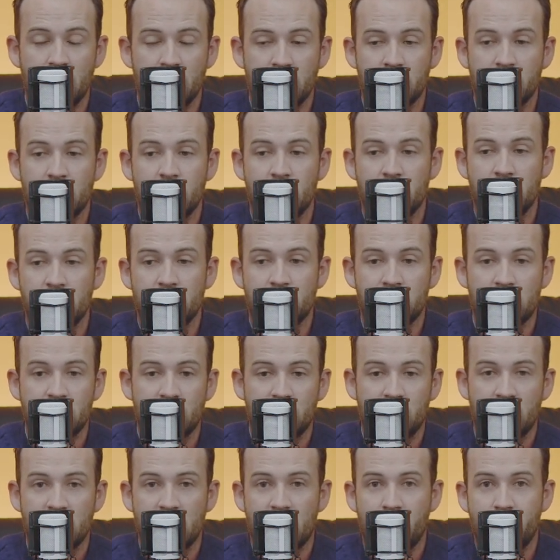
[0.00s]
you've
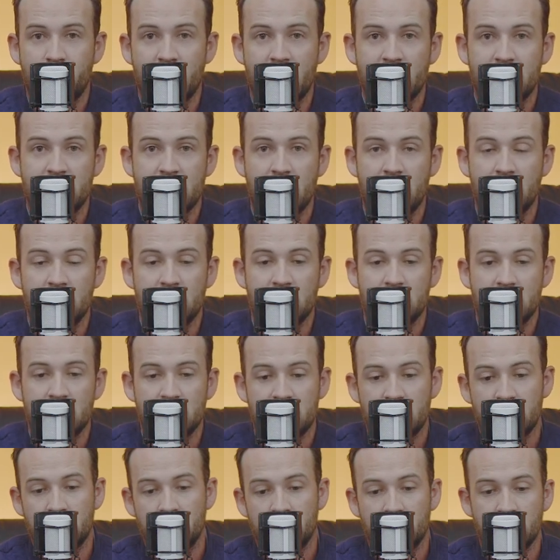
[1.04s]
still got that bad tendency
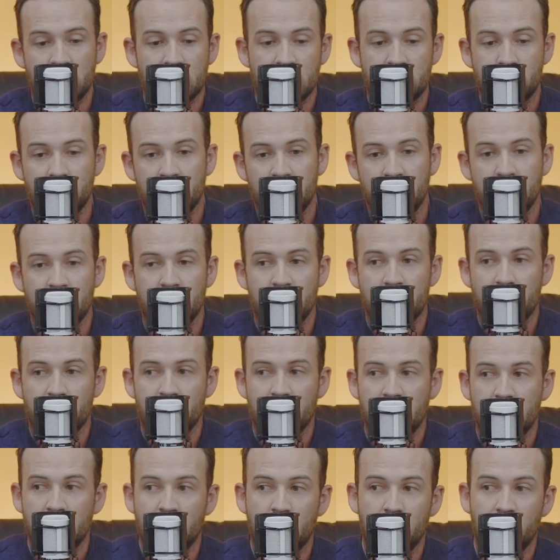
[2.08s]
to do this with your
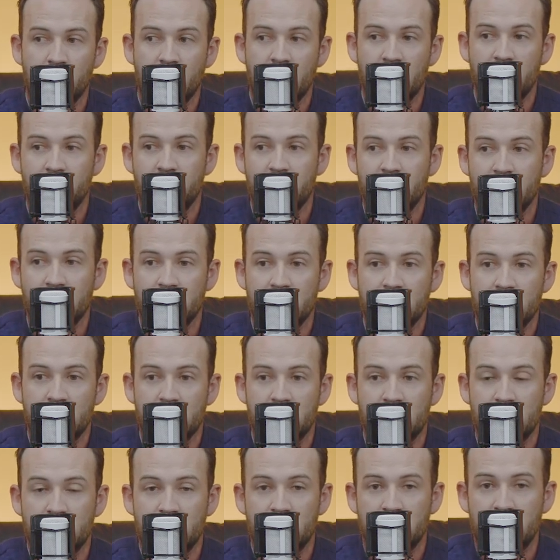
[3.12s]
swing or whatever.
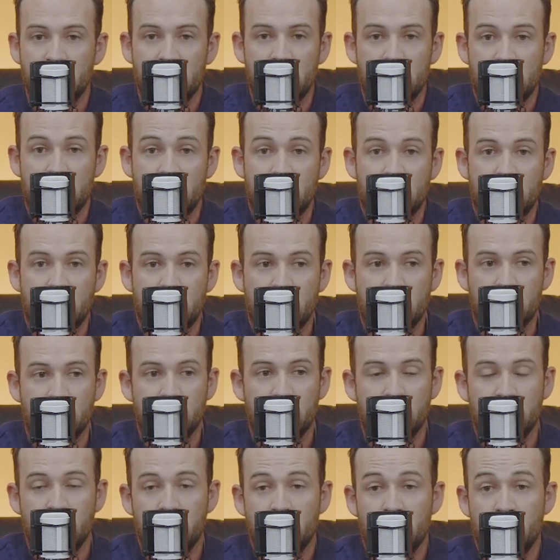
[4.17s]
It's
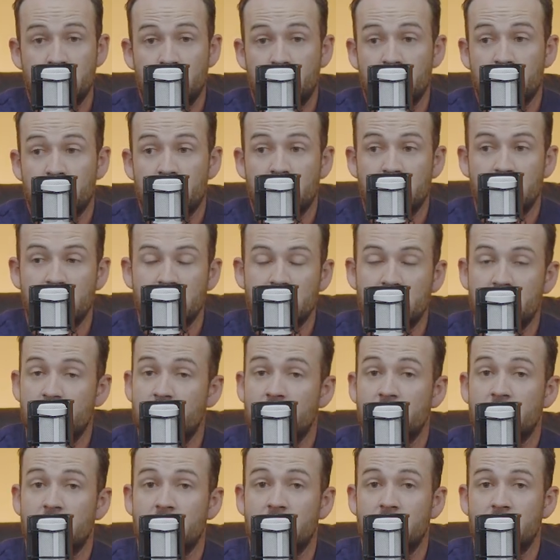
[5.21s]

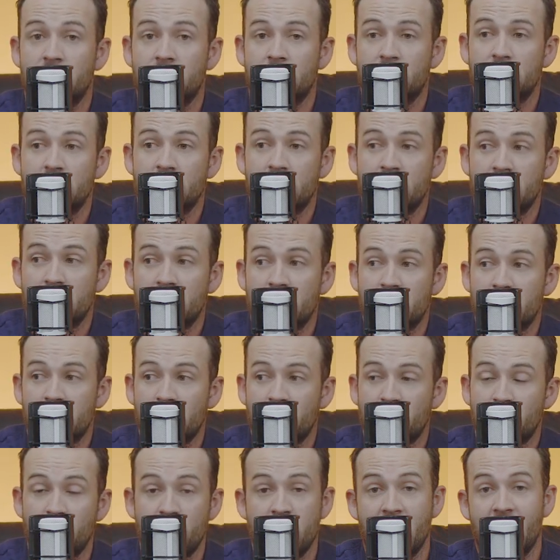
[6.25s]
just
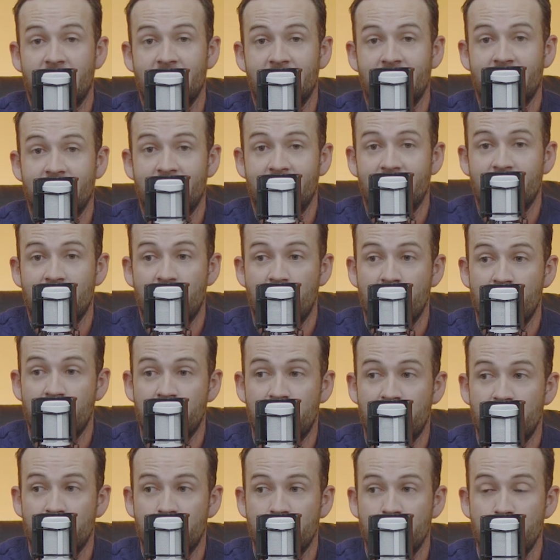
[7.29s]
reality
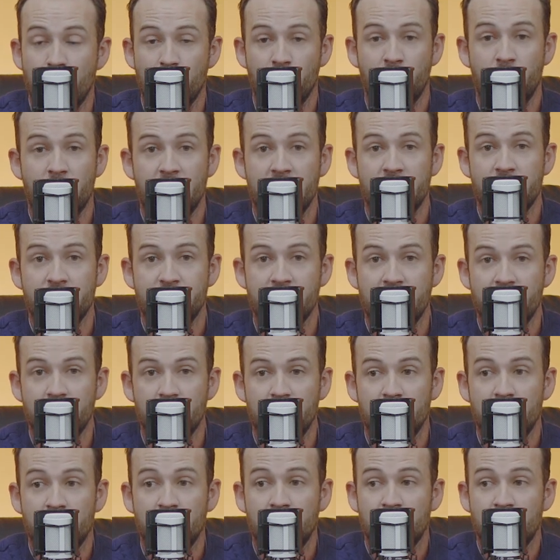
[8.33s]
of movement in general.